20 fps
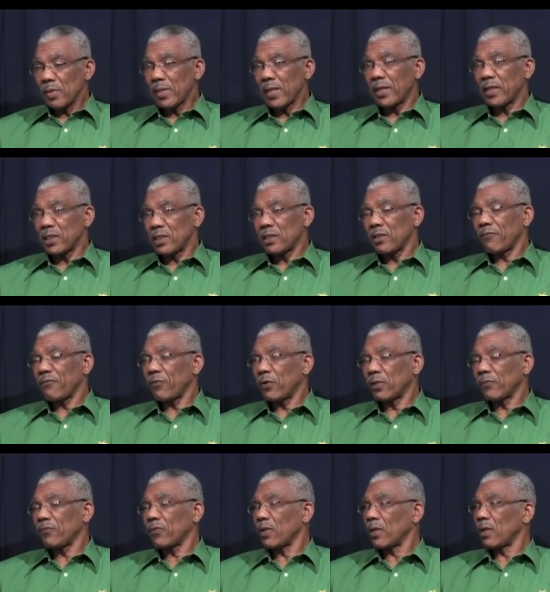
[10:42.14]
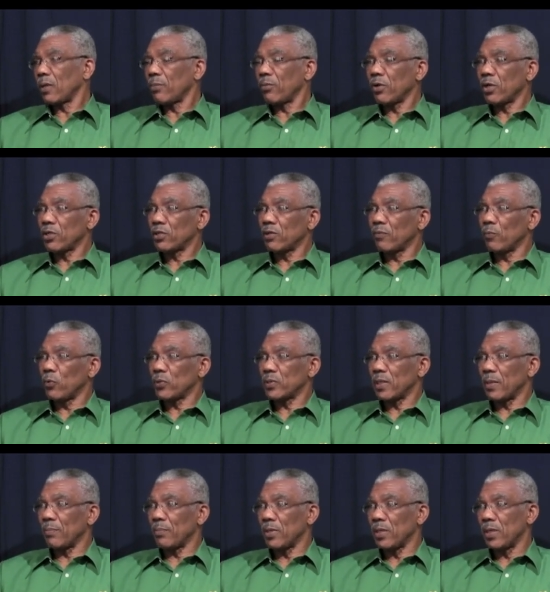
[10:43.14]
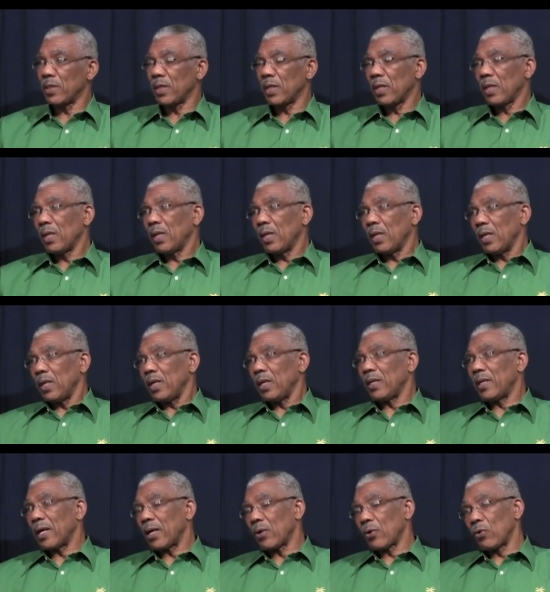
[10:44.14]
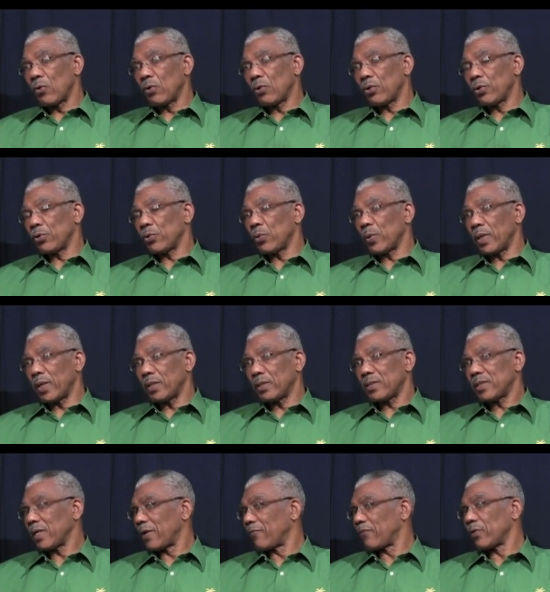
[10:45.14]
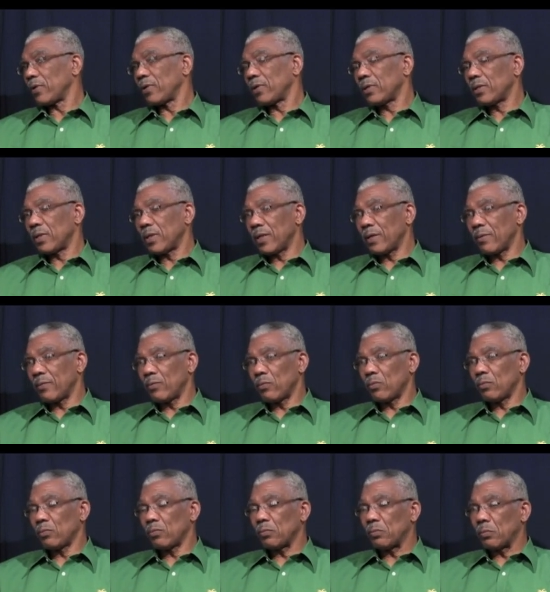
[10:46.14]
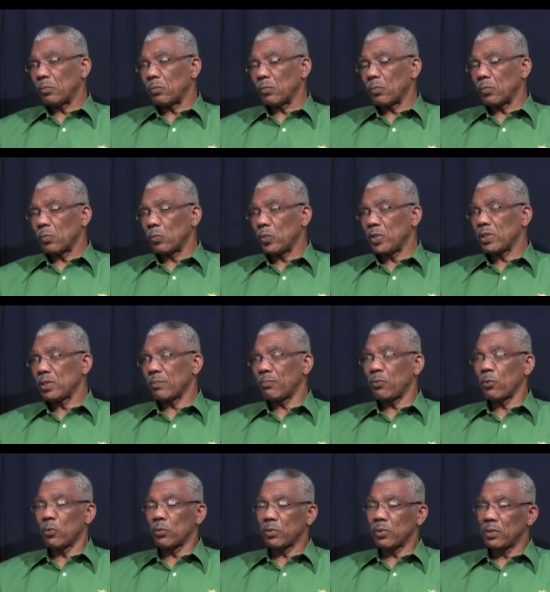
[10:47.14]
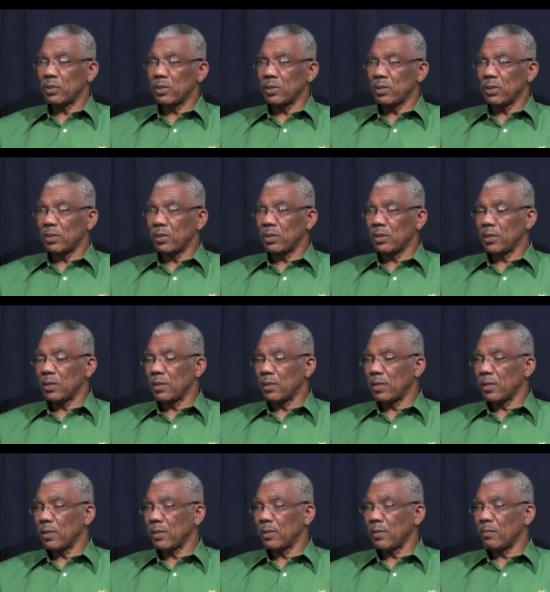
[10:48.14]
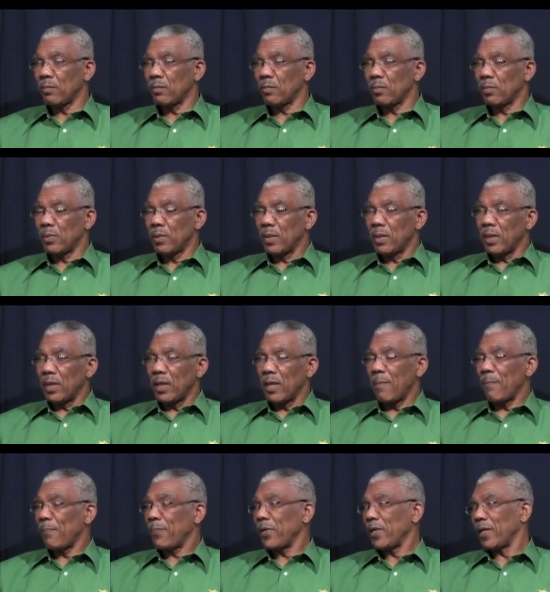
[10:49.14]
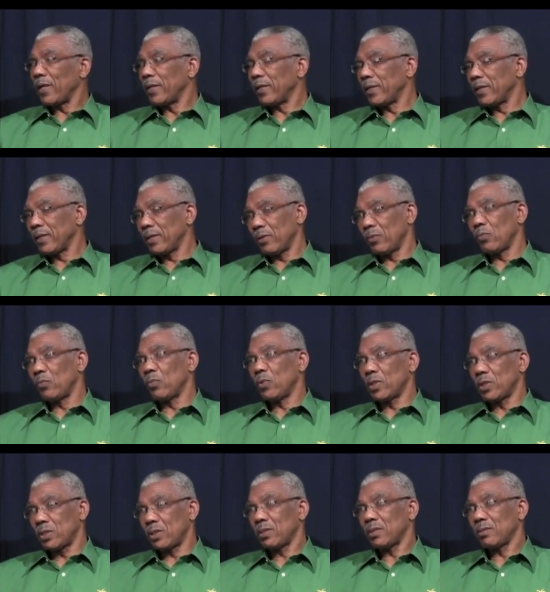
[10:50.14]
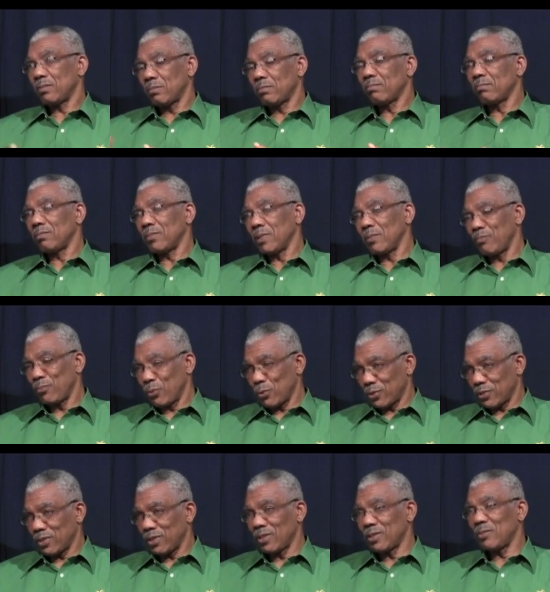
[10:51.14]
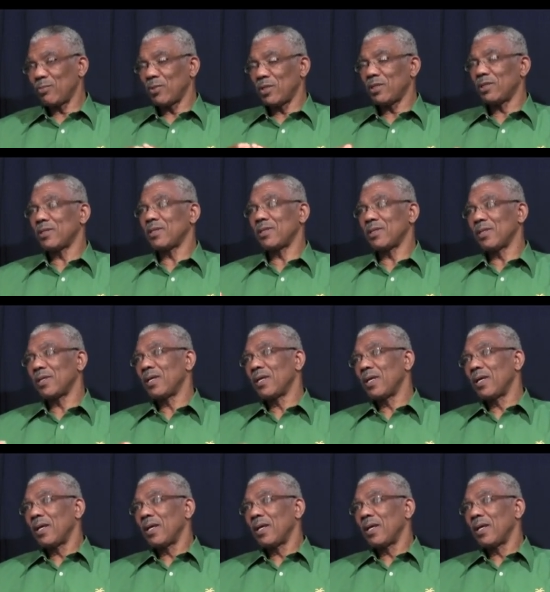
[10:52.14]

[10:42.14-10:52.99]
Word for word: that is the Front for the Liberation of Mozambique. In Angola, you had several. Um, we supported the um, MPLA, which in Portuguese means the